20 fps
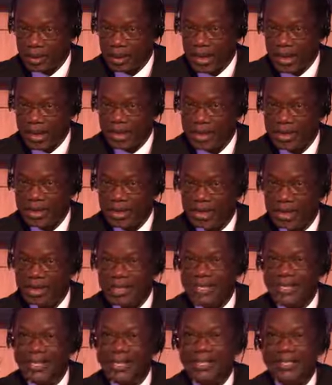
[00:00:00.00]
any
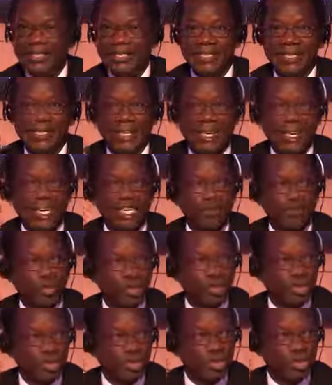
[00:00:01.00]
easy
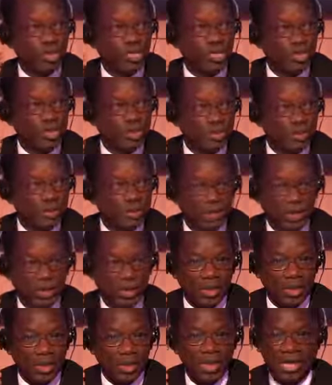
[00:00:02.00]
export solution
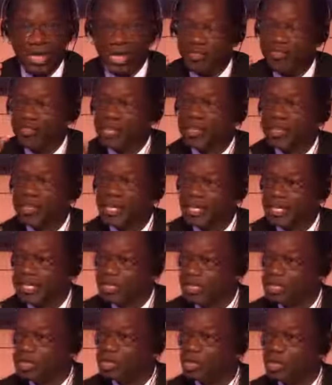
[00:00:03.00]
if there
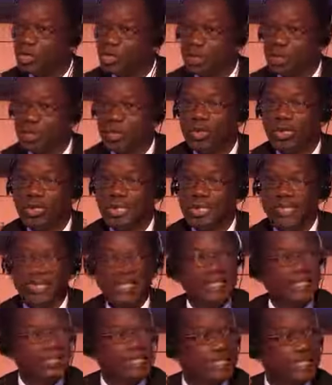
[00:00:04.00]
is no
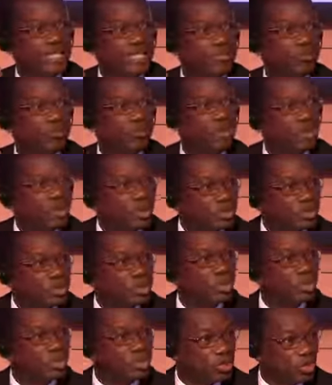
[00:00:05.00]
easy import
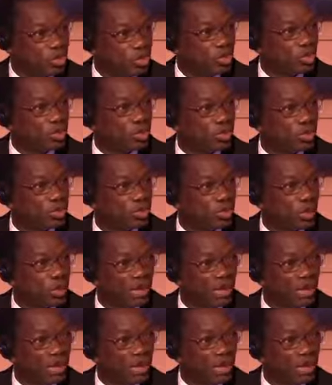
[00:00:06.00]
solution.